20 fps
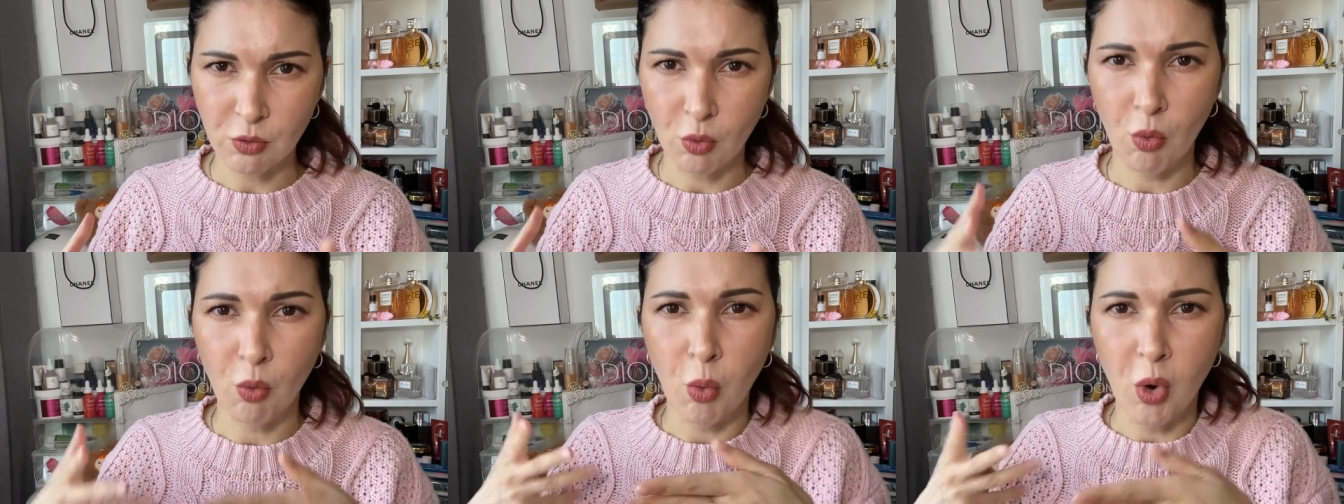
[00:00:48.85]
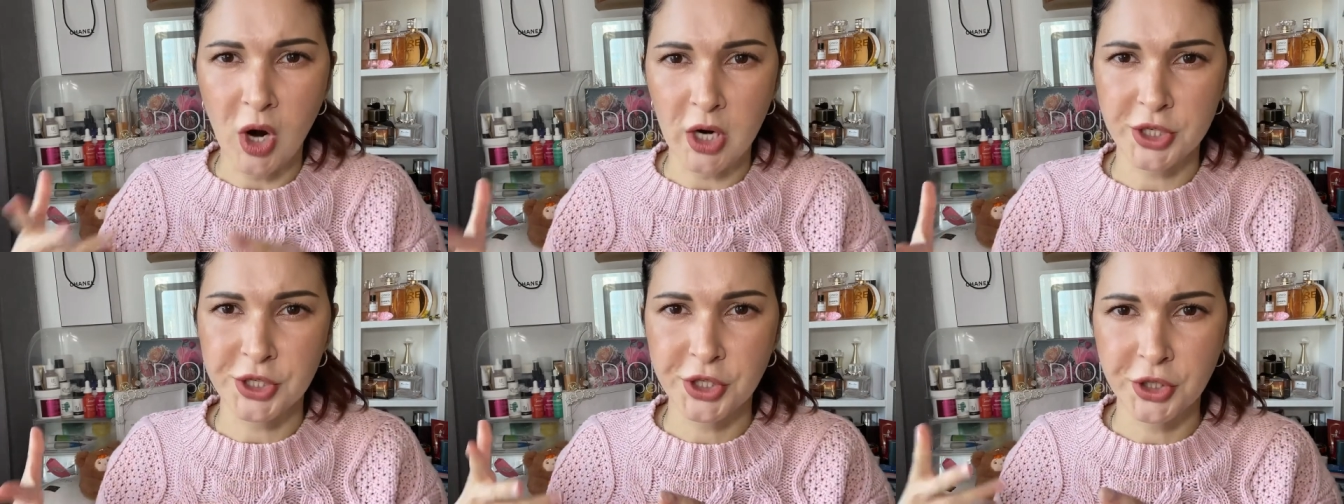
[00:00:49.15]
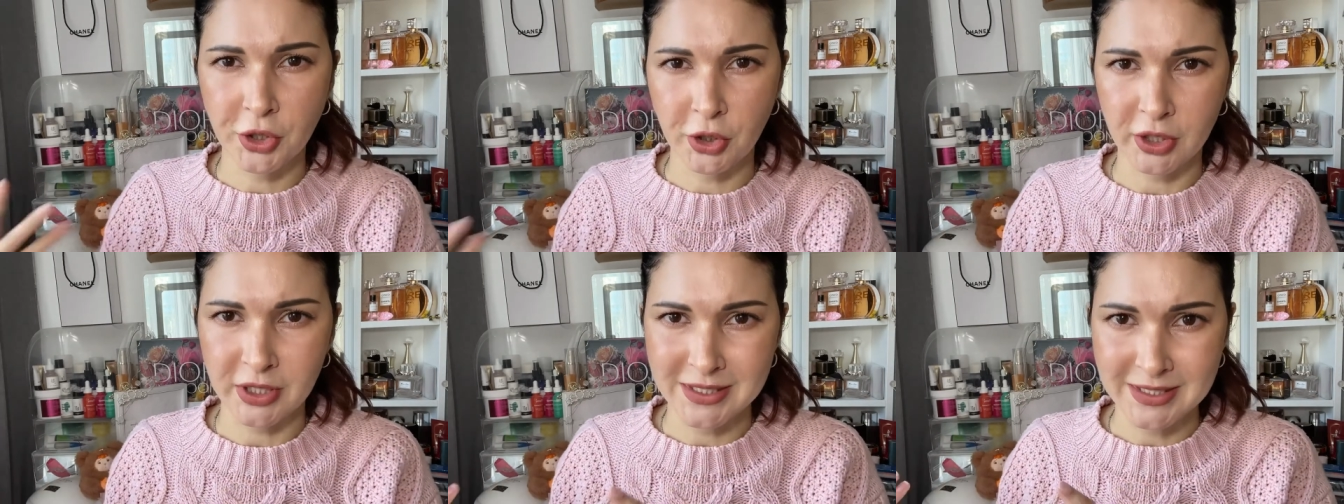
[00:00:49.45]
what
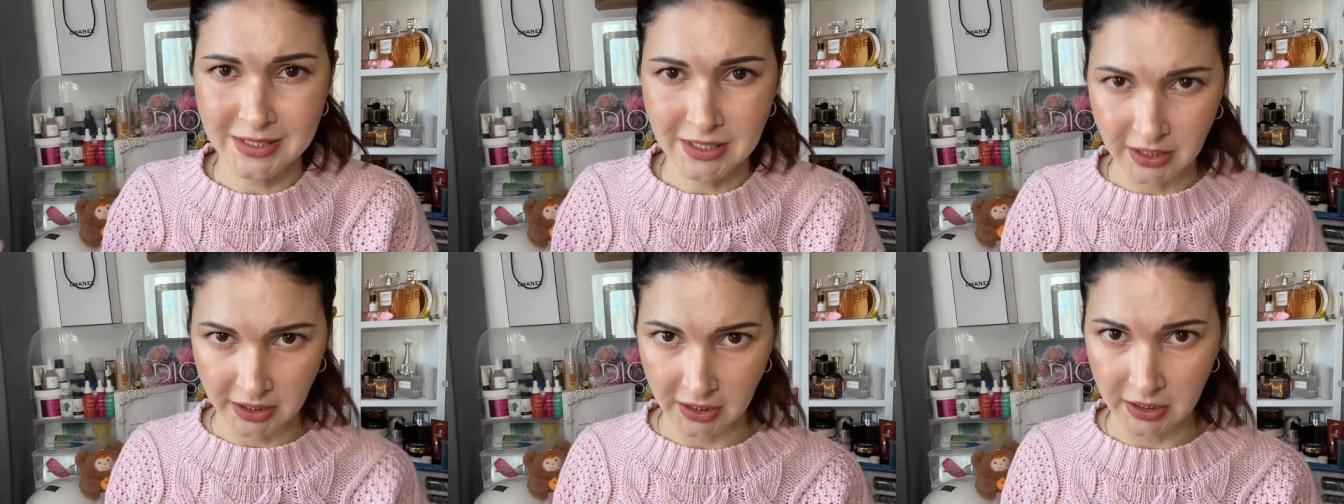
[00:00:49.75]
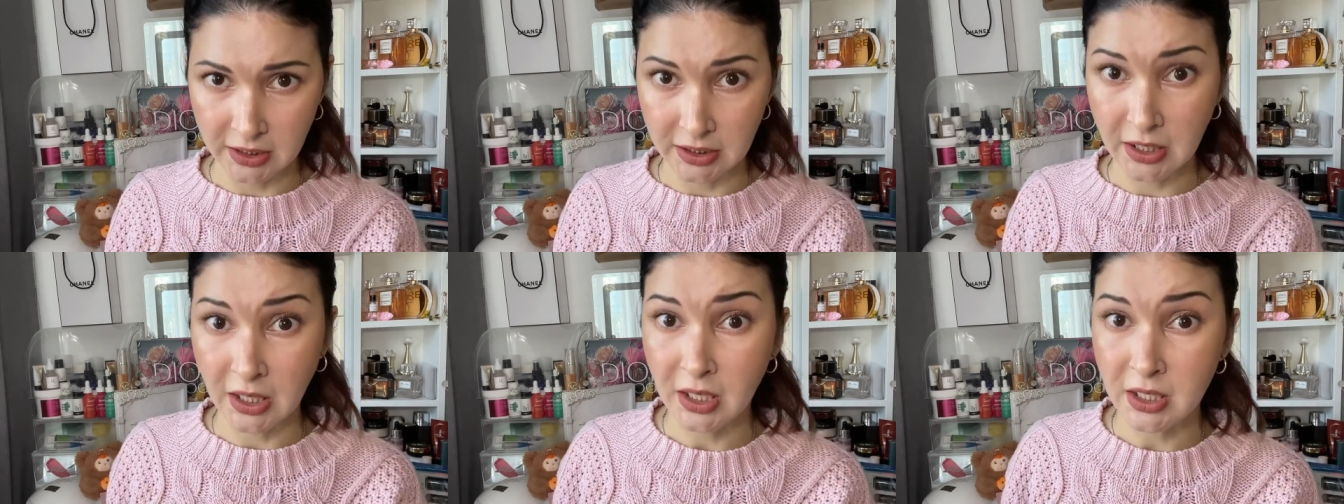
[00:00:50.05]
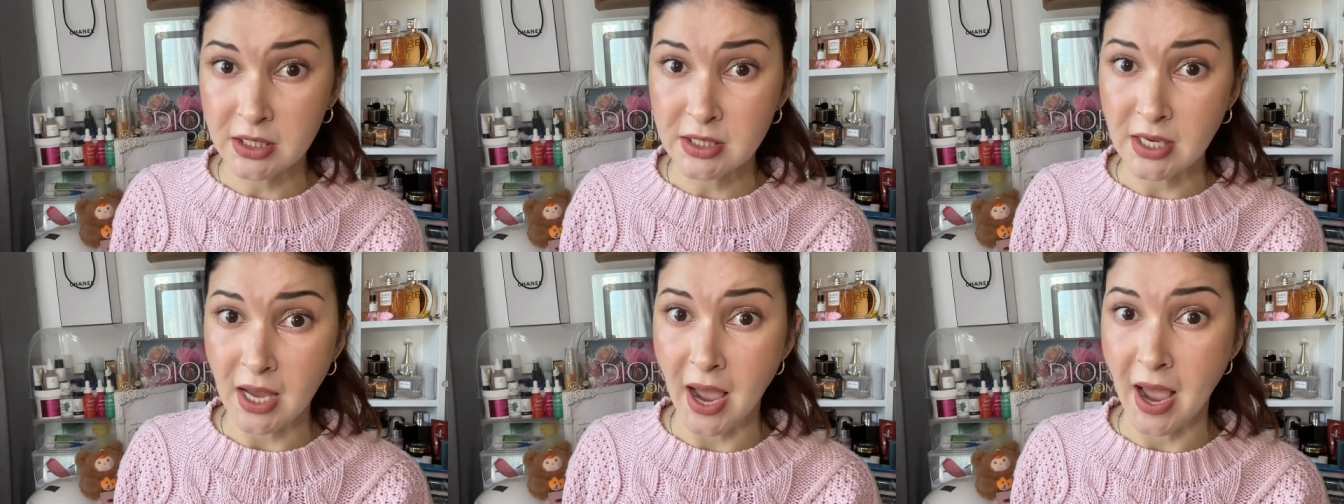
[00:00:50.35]
your skin
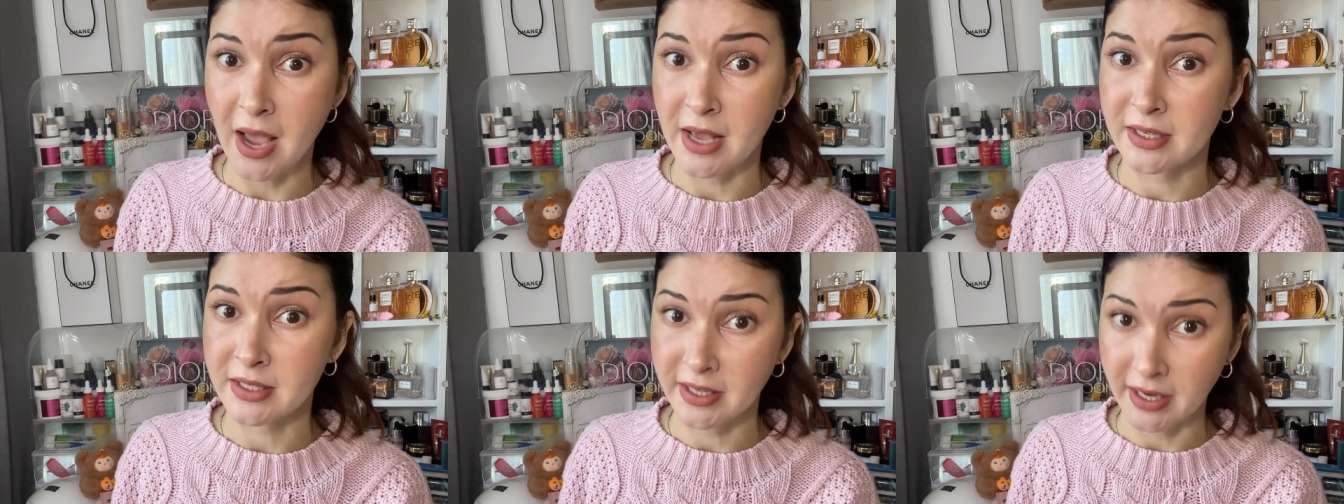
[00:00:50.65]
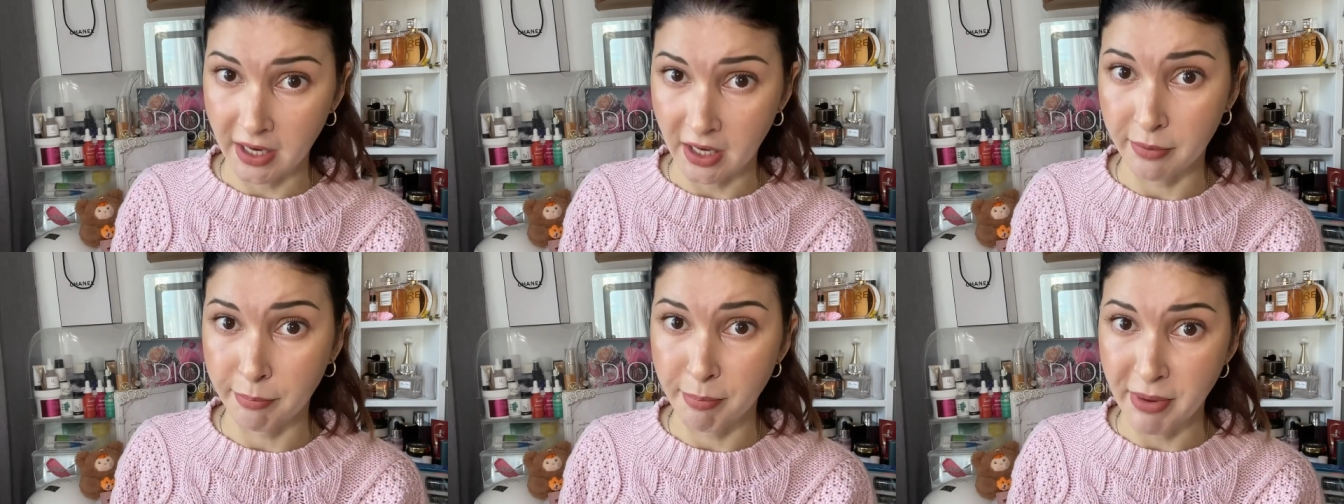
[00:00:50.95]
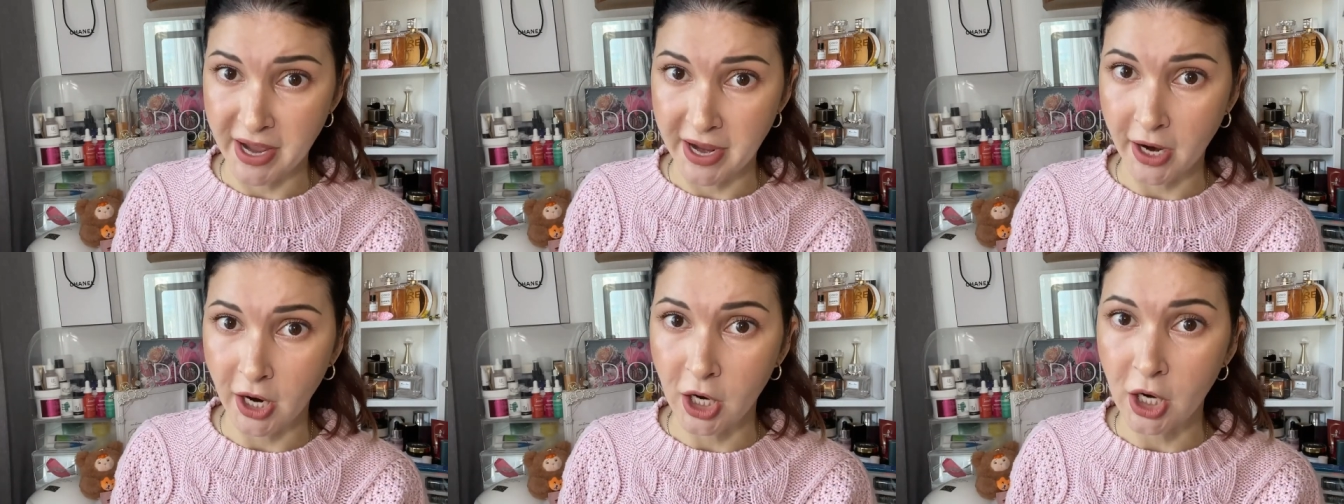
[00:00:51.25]
needs and can
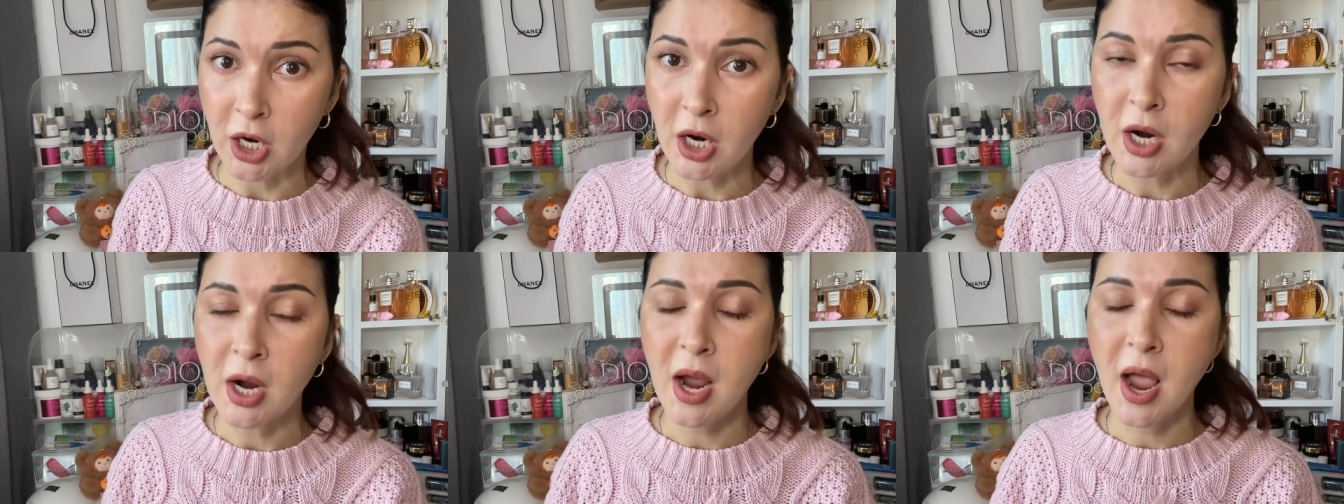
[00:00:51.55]
bear.